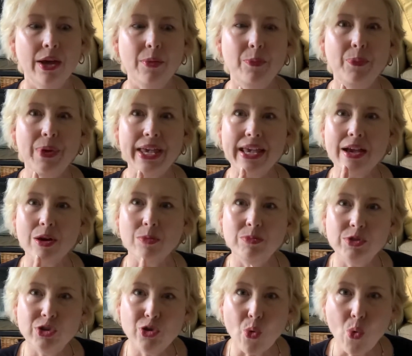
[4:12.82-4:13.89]
be
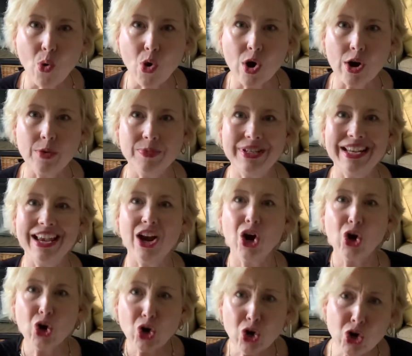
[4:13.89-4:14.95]
absorbed
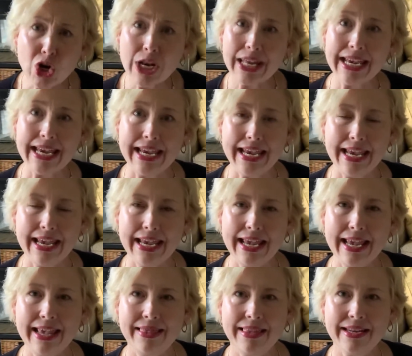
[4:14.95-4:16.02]
early
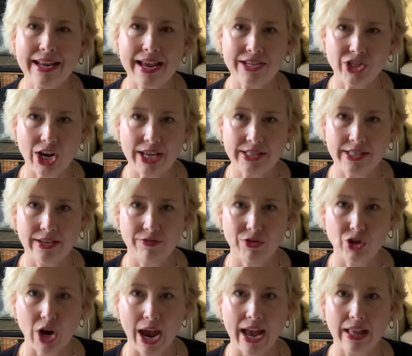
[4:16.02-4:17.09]
in the digestive
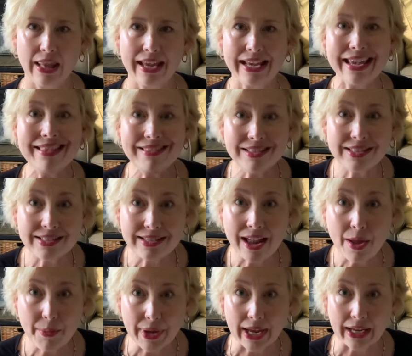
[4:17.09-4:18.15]
tract, like in the
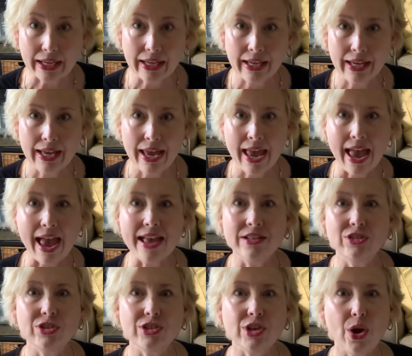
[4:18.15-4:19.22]
stomach. And
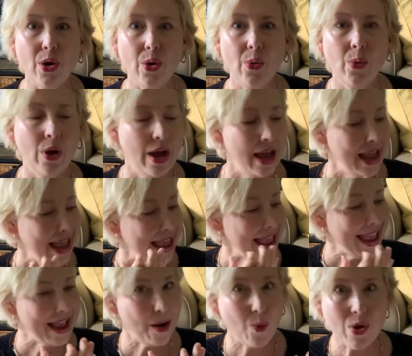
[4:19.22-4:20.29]
so
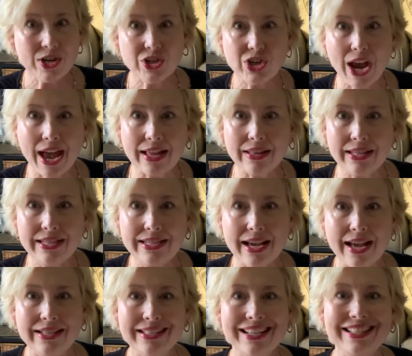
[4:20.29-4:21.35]
what Shaklee
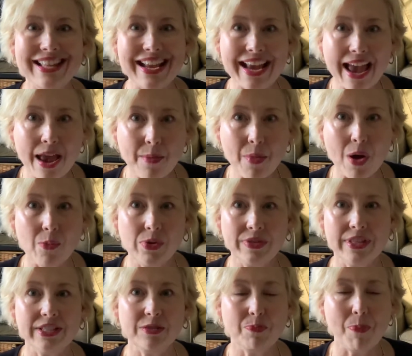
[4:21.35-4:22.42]
does is they came up with
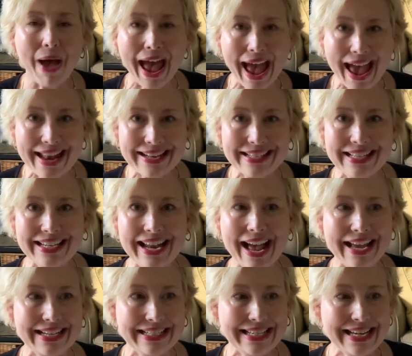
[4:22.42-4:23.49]
this patented
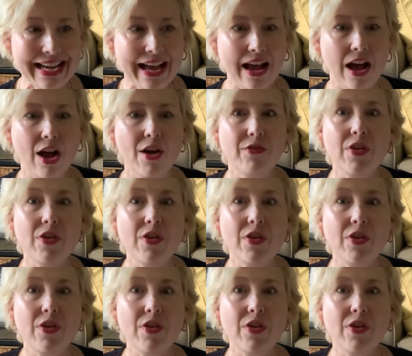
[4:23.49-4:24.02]
idea of